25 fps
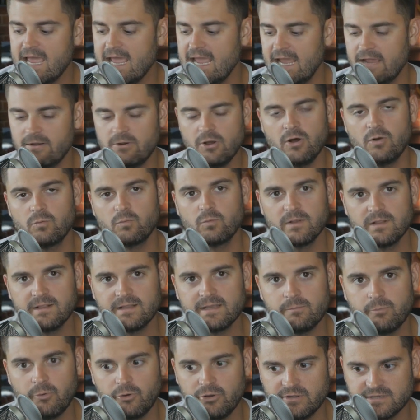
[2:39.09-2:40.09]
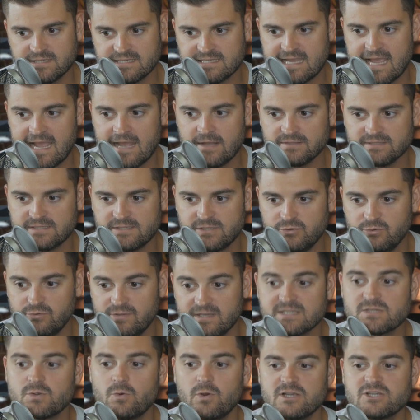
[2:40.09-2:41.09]
It all really boils down to
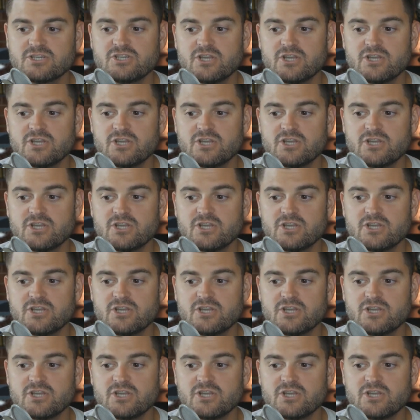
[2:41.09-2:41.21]
this question.